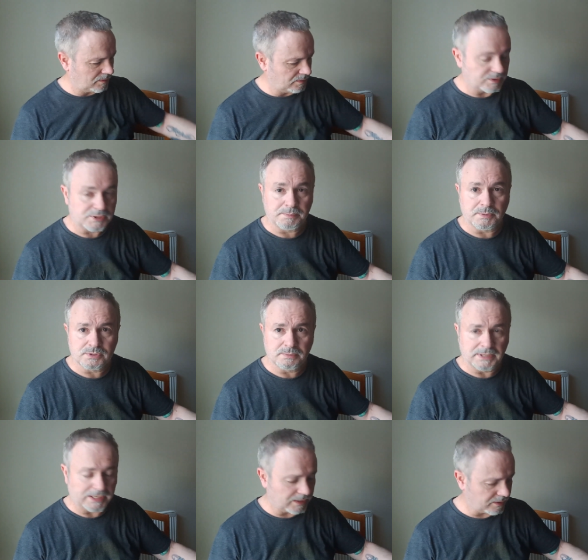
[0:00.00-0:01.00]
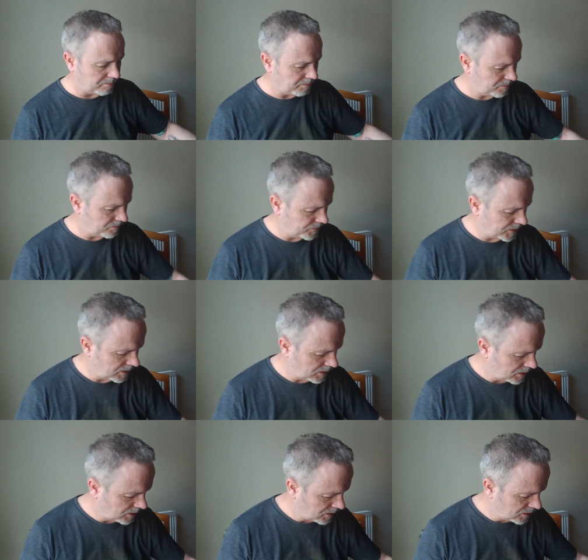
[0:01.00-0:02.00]
disposable income
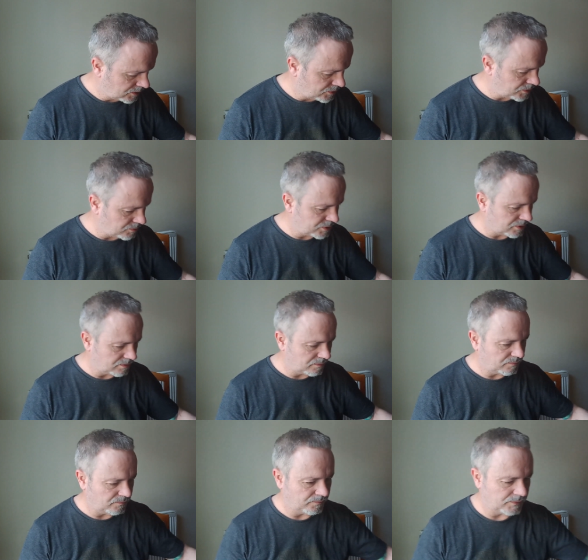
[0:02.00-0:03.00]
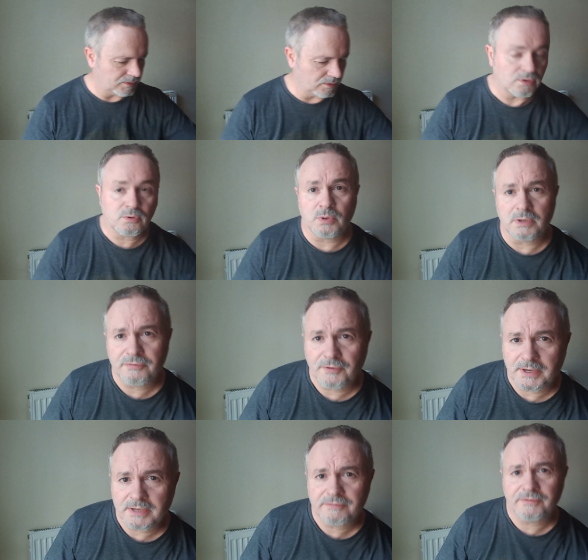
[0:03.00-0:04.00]
due to not
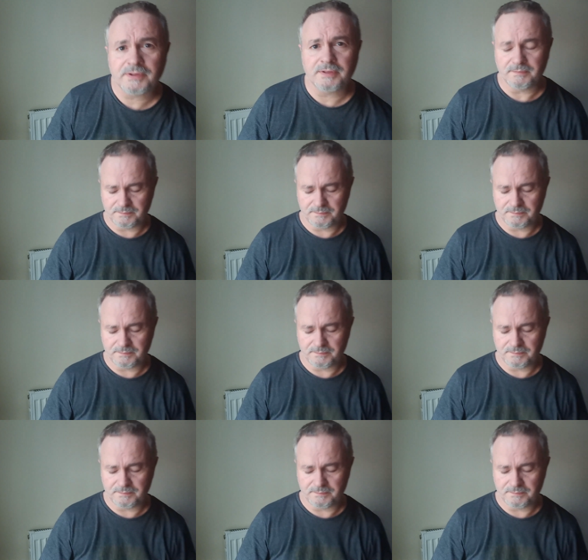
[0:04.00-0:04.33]
qualifying for